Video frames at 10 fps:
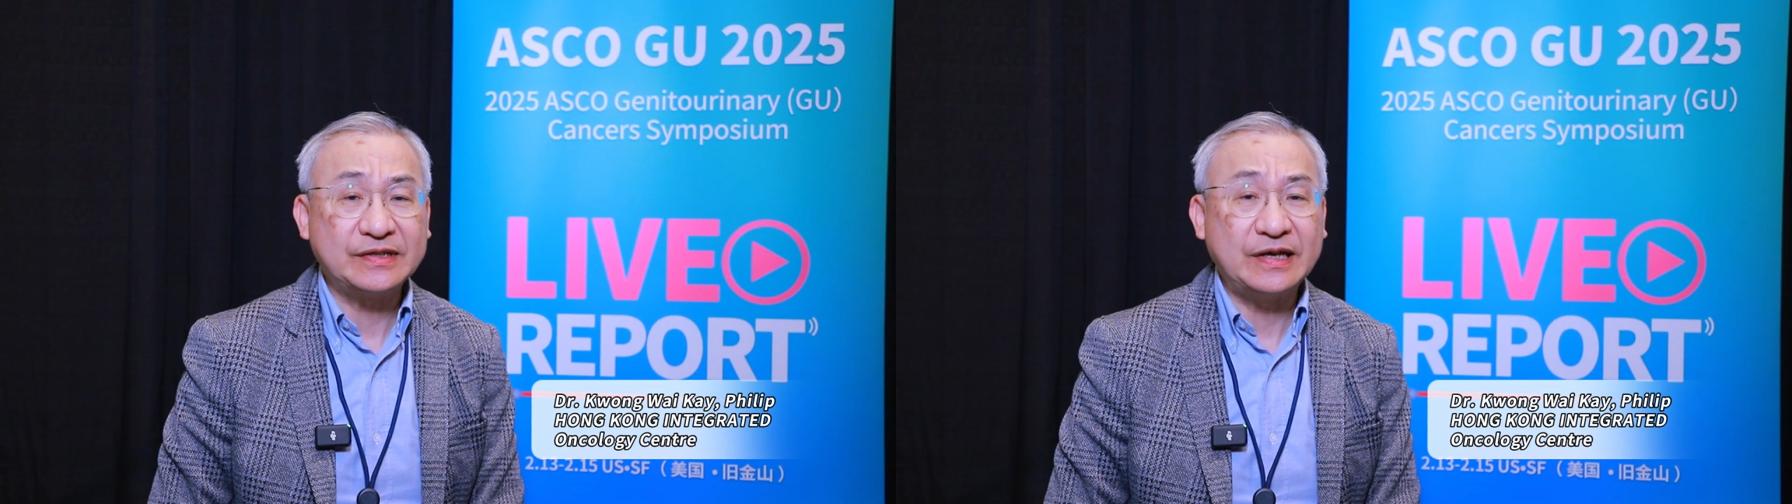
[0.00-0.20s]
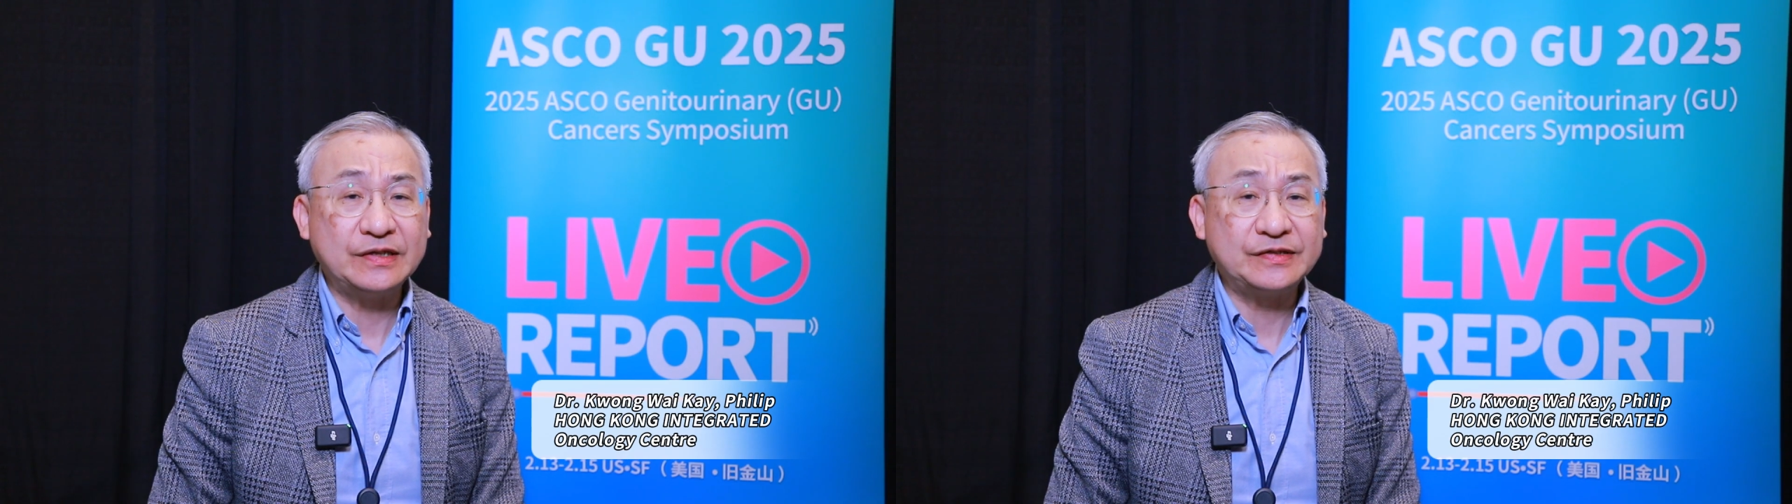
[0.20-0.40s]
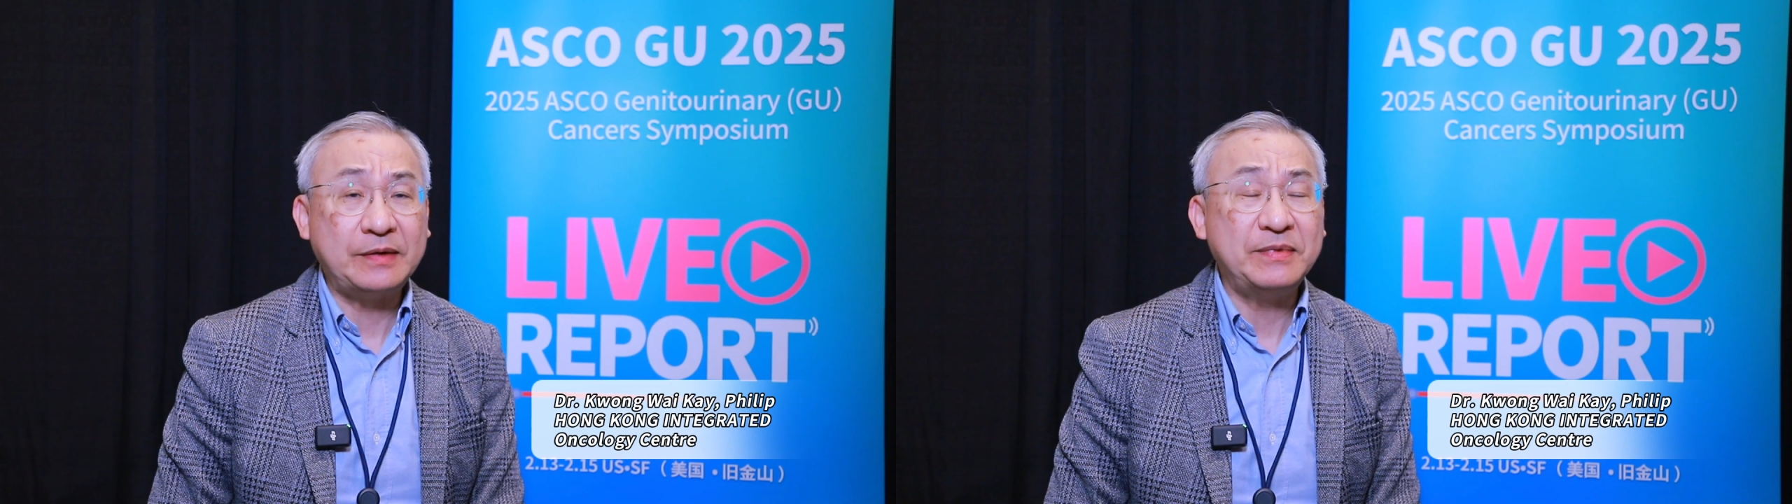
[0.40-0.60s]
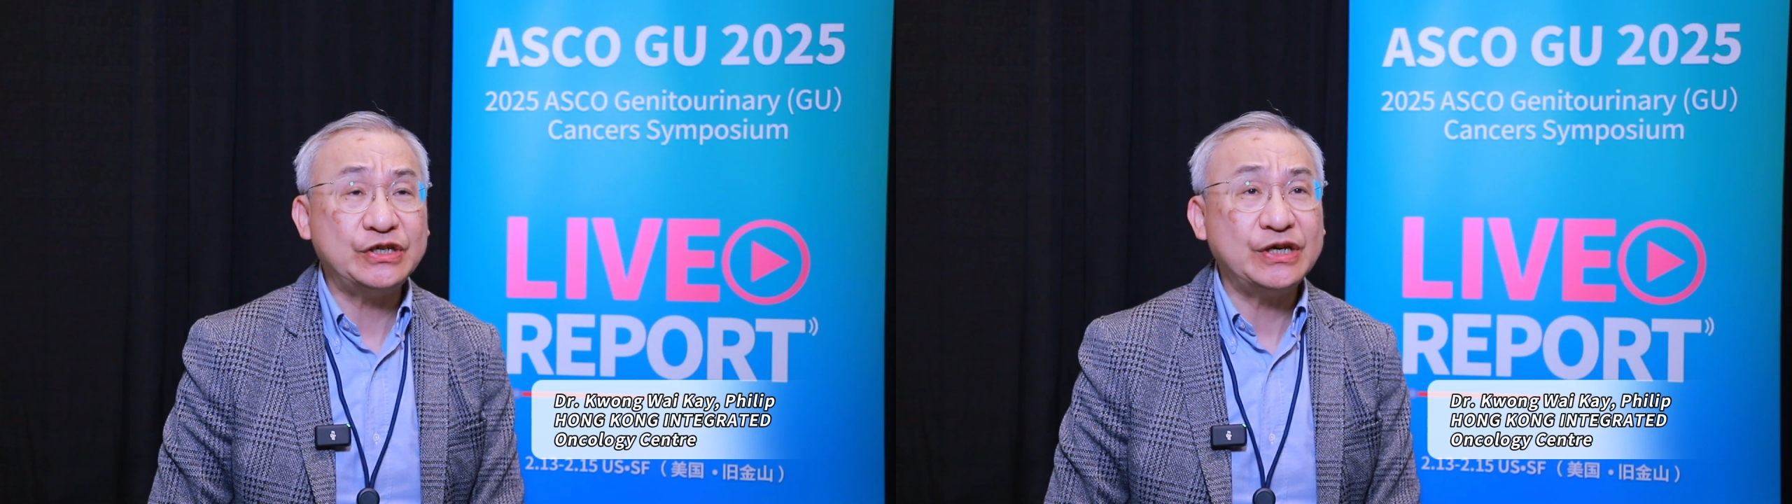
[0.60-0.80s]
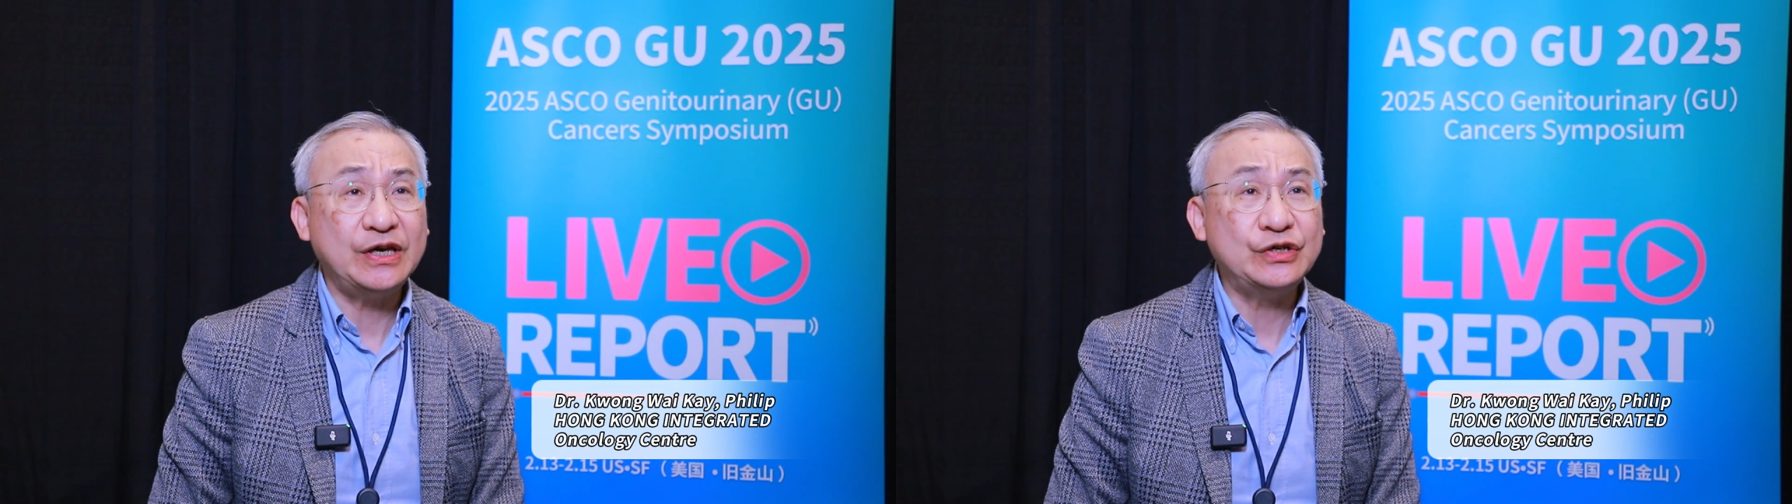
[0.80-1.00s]
status they may
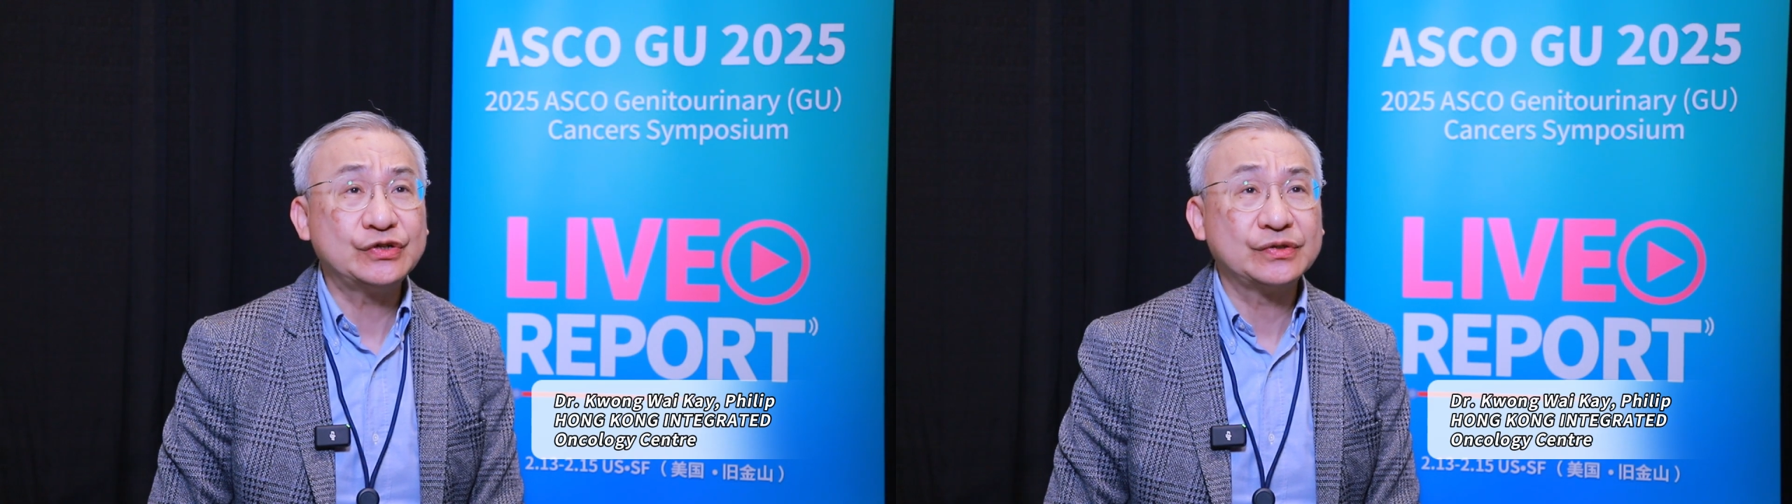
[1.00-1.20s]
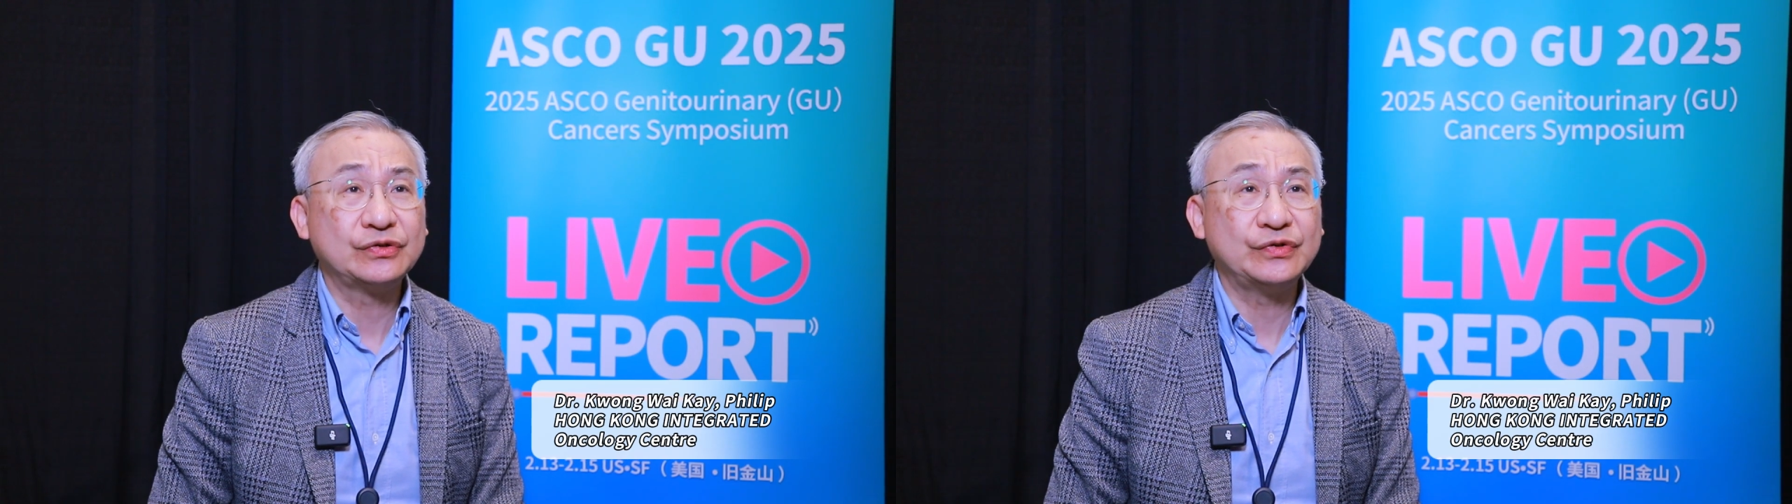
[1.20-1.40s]
change